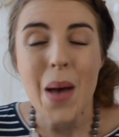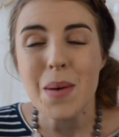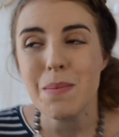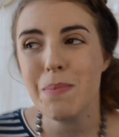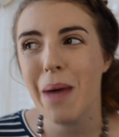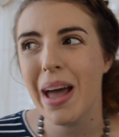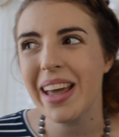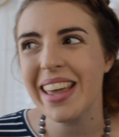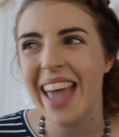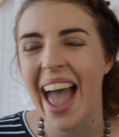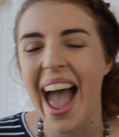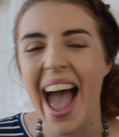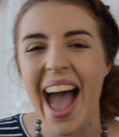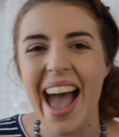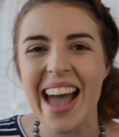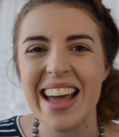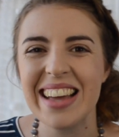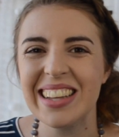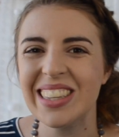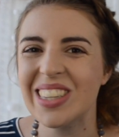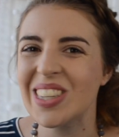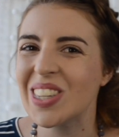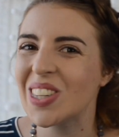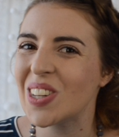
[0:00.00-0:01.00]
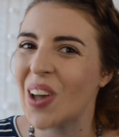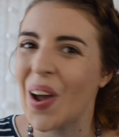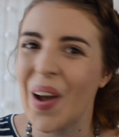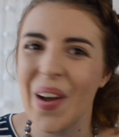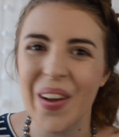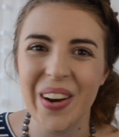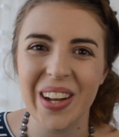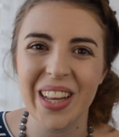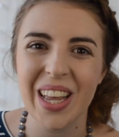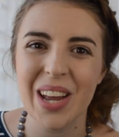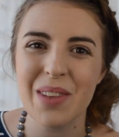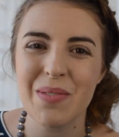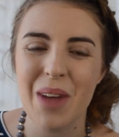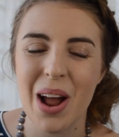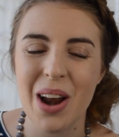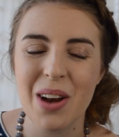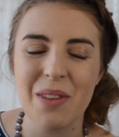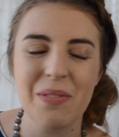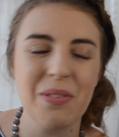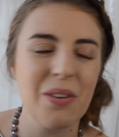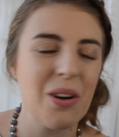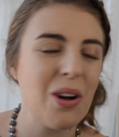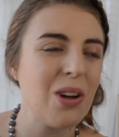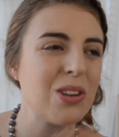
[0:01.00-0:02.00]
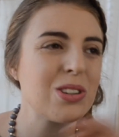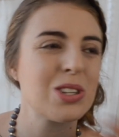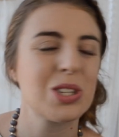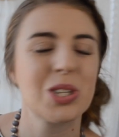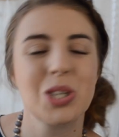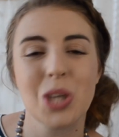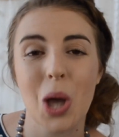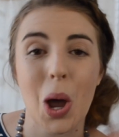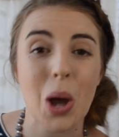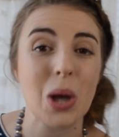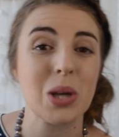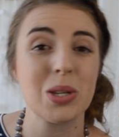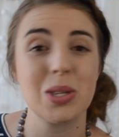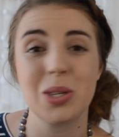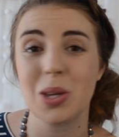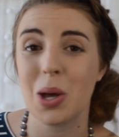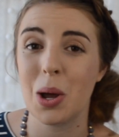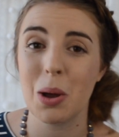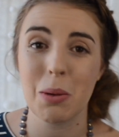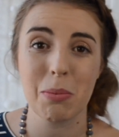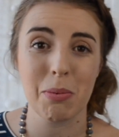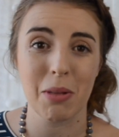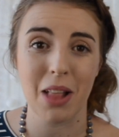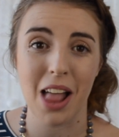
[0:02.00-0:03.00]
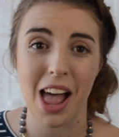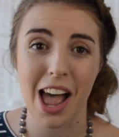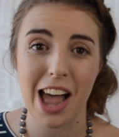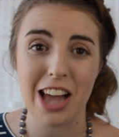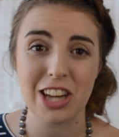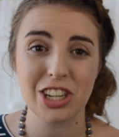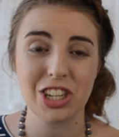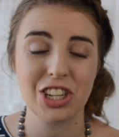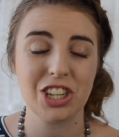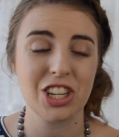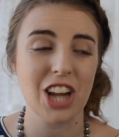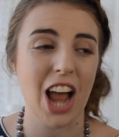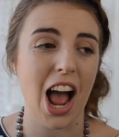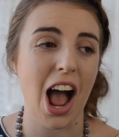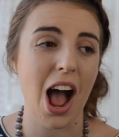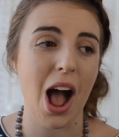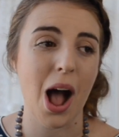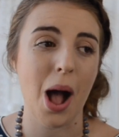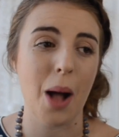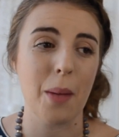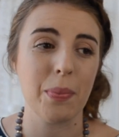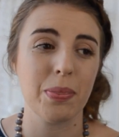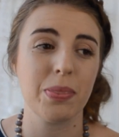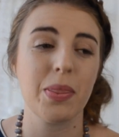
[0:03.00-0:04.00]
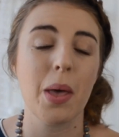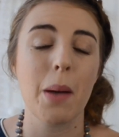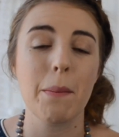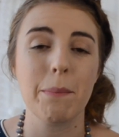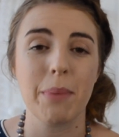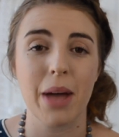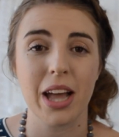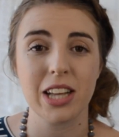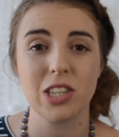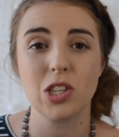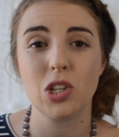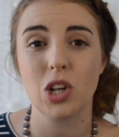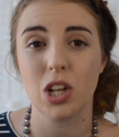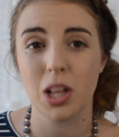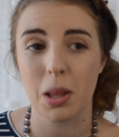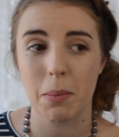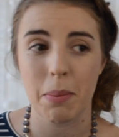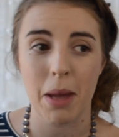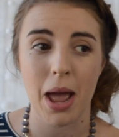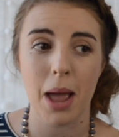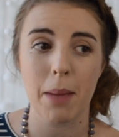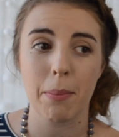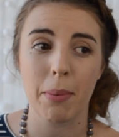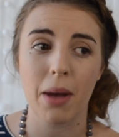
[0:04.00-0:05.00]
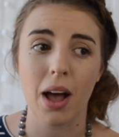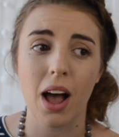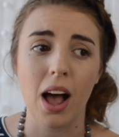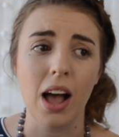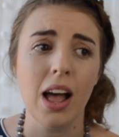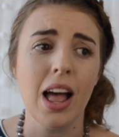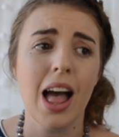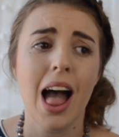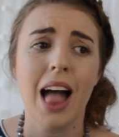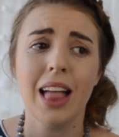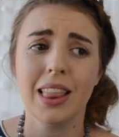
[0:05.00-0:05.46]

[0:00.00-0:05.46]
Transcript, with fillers: But yeah, it's totally wonderful, so plush, the best toilet paper.